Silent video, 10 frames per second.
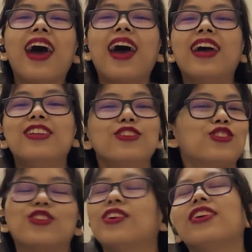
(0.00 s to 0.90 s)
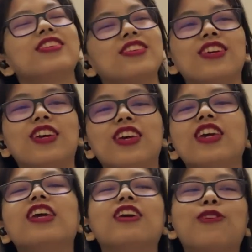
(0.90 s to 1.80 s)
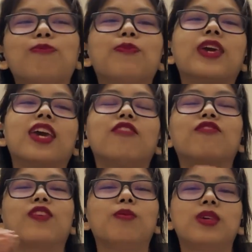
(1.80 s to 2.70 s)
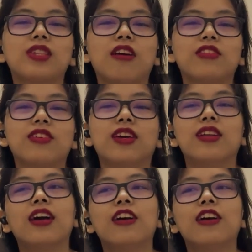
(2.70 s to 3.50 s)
And she became famous after that,